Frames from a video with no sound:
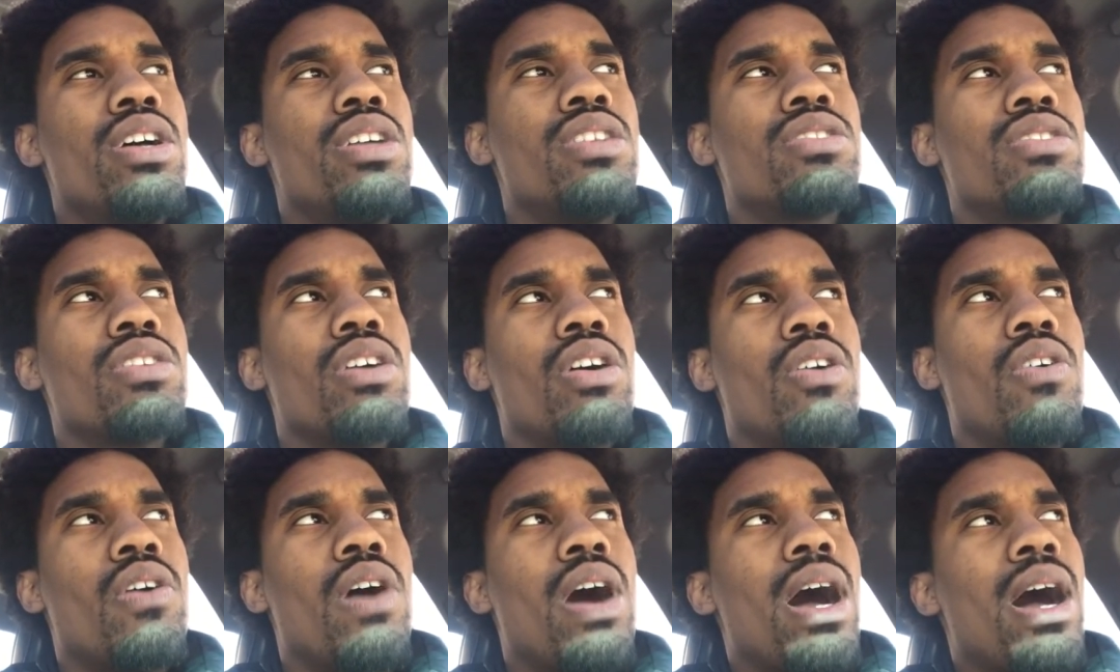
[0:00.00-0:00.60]

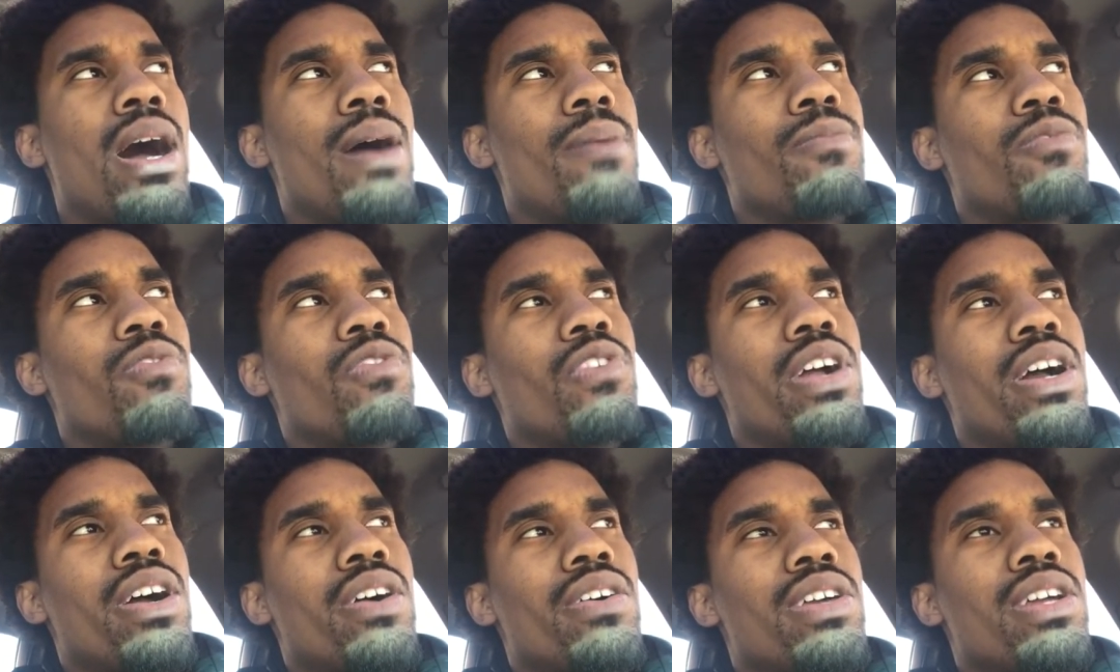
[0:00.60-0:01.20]
So I'm
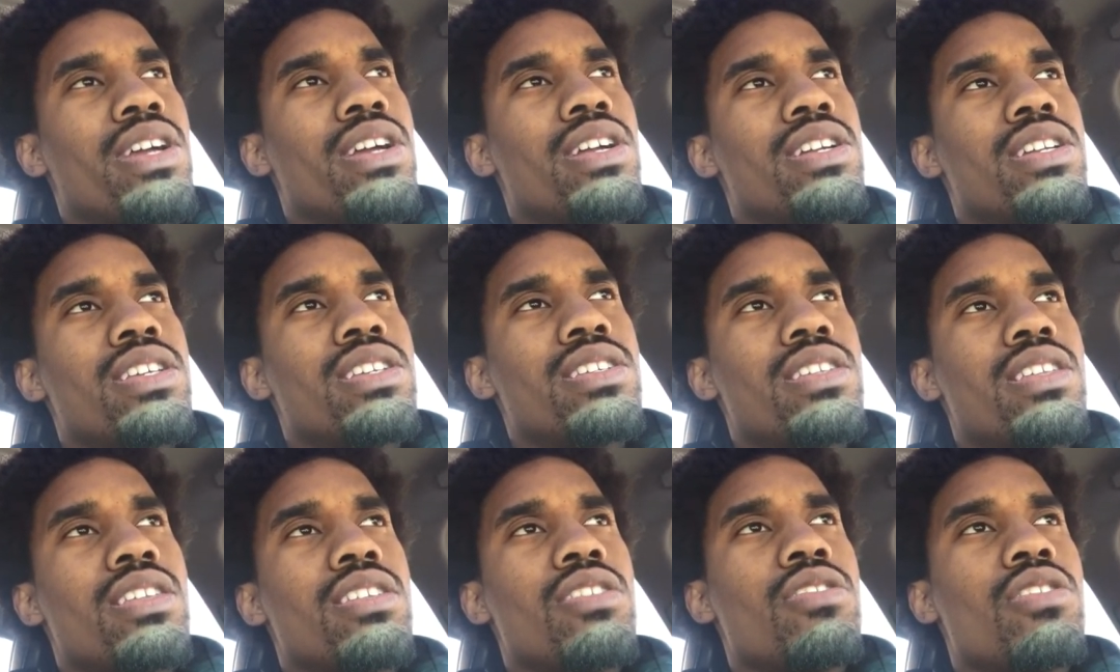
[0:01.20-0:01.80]
around here
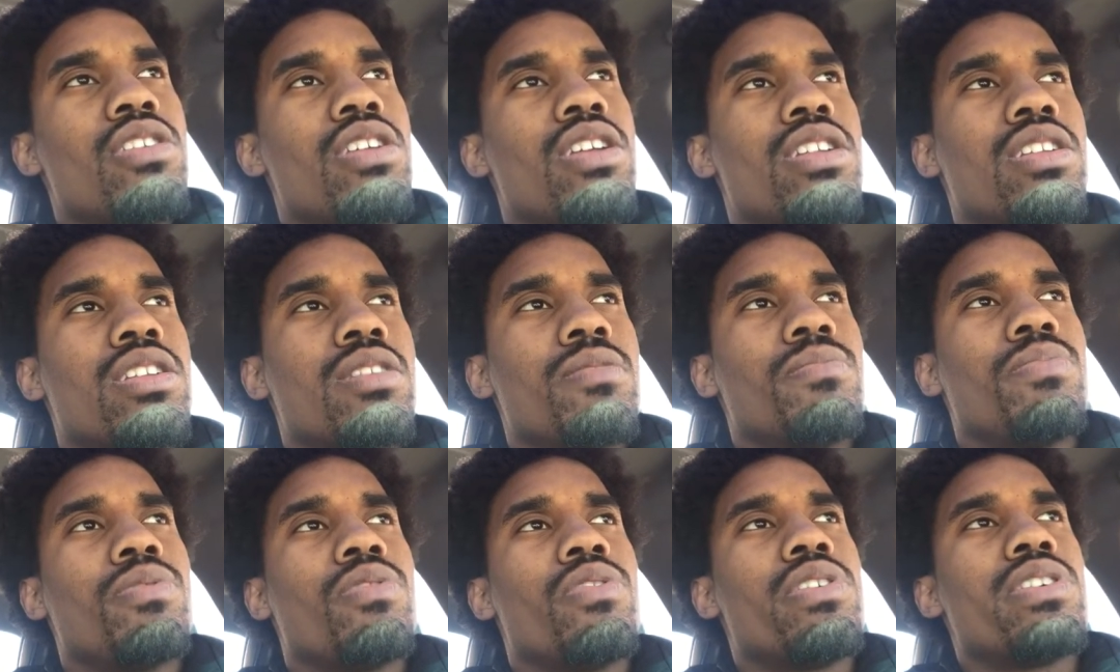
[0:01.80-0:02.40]
and
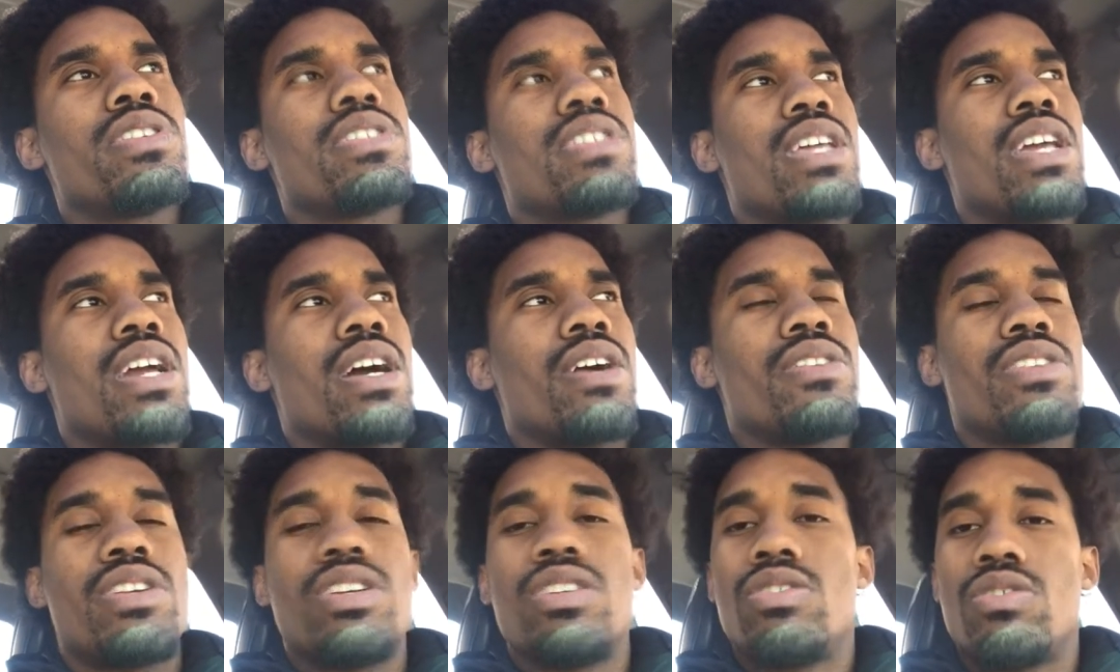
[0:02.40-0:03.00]
the boys, they
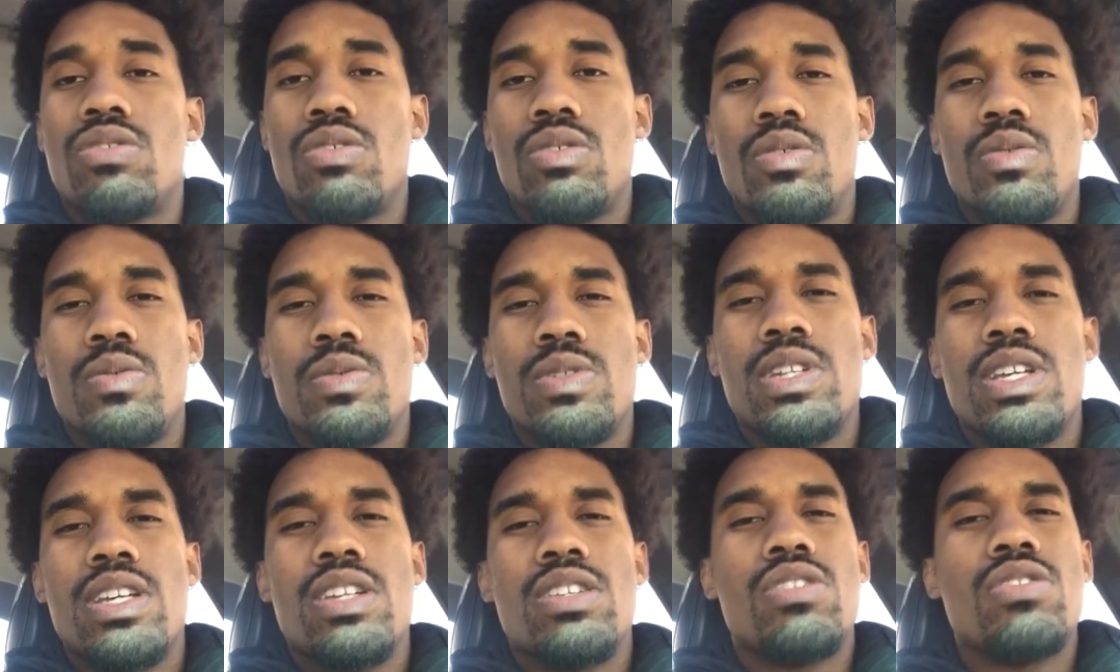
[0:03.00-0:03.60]
out there doing
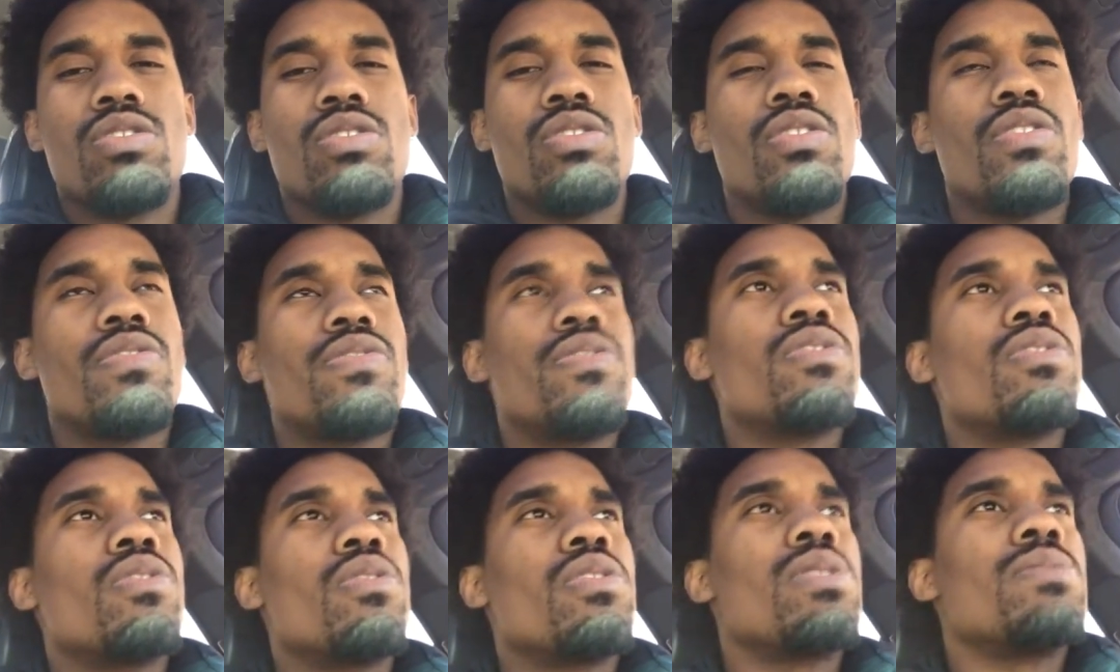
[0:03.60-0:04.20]
what they do, if
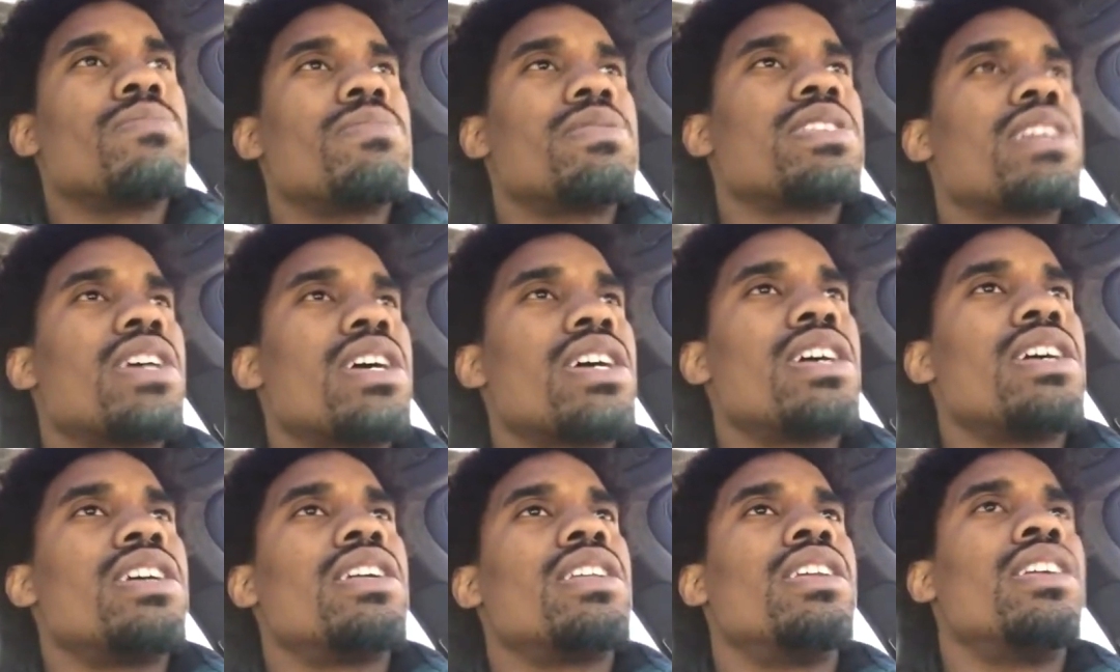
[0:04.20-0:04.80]
you know what I'm
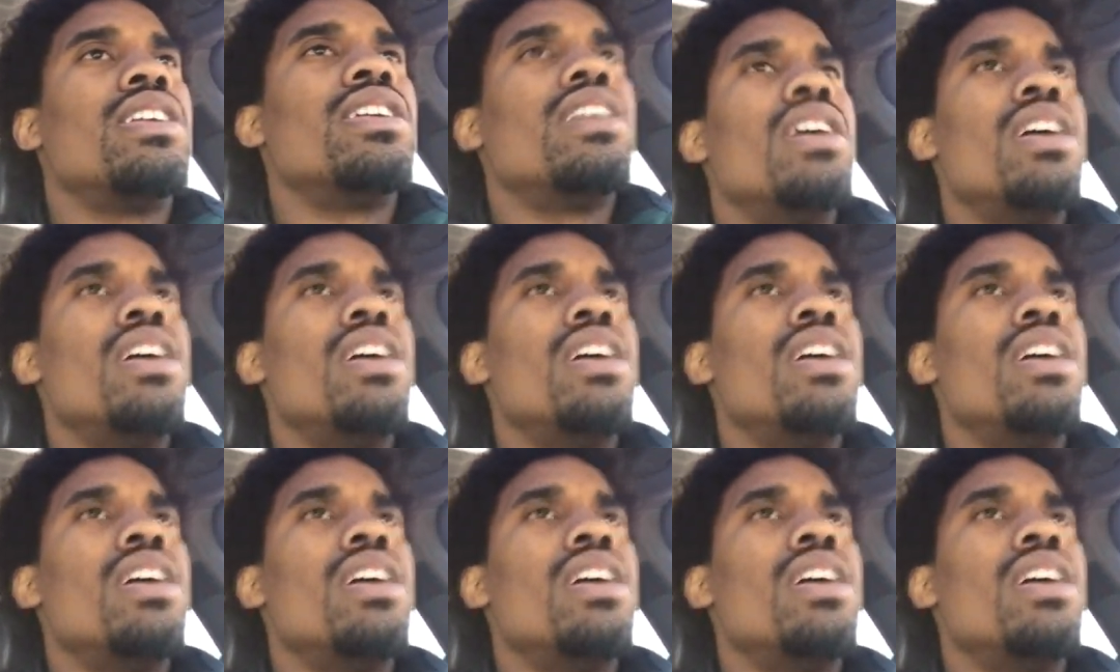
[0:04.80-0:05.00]
saying.